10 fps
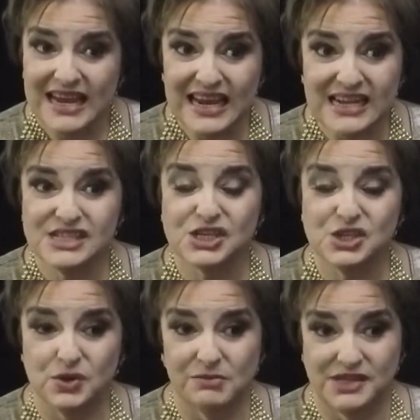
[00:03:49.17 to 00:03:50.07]
it is
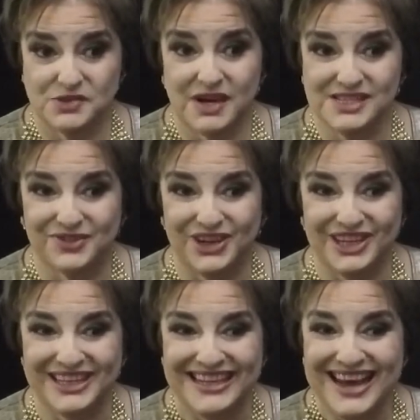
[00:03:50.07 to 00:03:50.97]
extremely
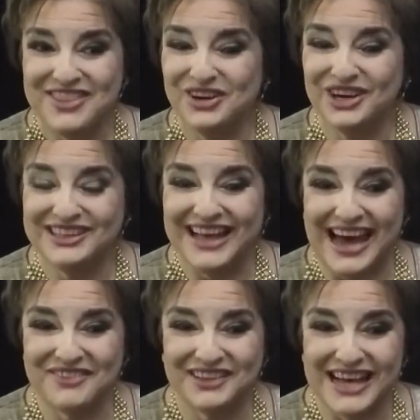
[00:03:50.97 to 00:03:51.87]
stressful. There are a
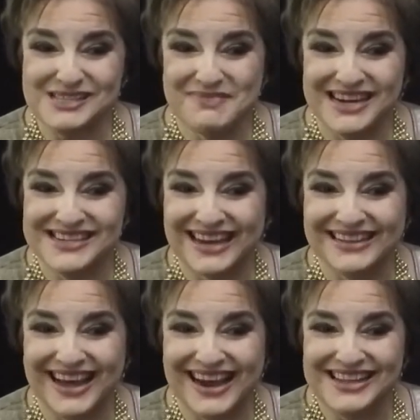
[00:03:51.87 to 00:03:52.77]
lot of last minute
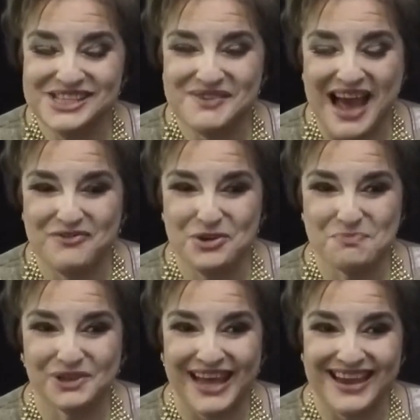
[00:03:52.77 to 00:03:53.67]
deadlines. Right. You
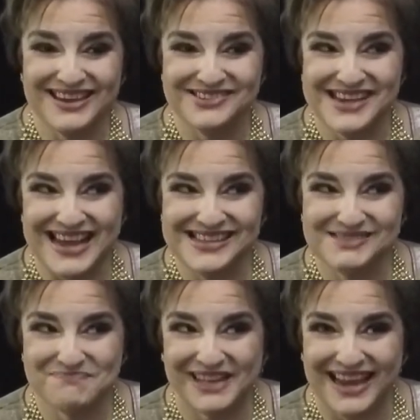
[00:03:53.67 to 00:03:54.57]
have your days
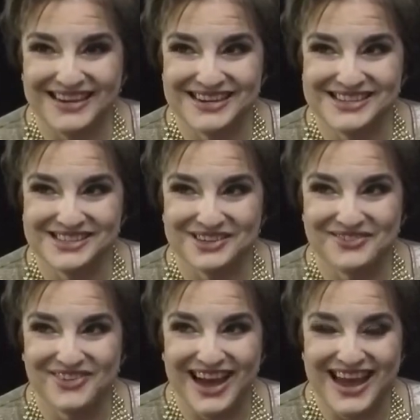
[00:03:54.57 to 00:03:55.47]
planned in a
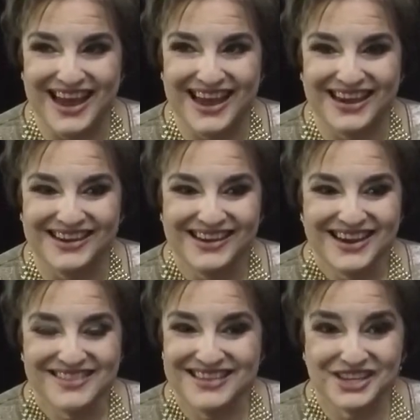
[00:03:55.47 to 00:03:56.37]
certain way, and
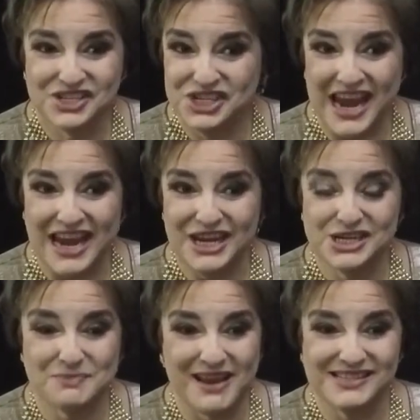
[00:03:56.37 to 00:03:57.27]
things
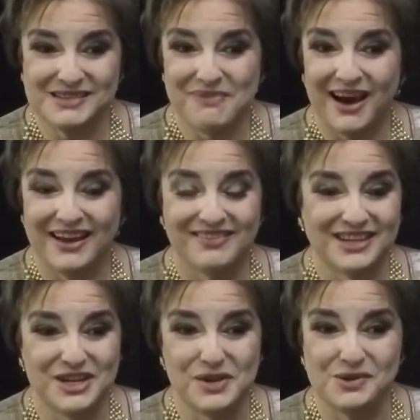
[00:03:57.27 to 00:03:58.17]
change based upon the
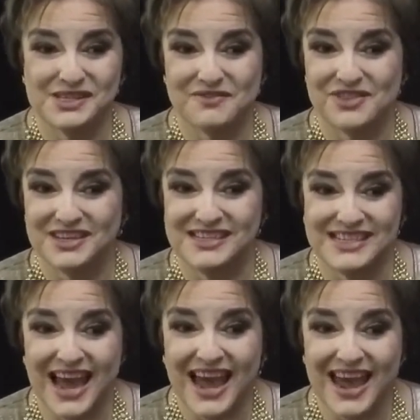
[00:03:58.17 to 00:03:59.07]
news of the
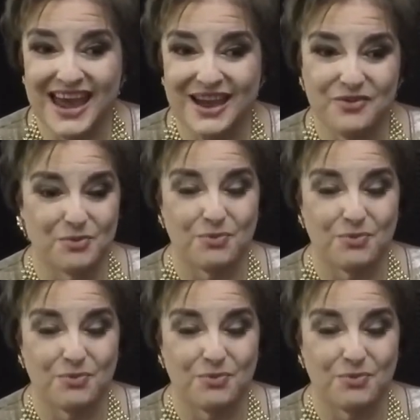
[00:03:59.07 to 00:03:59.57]
day or the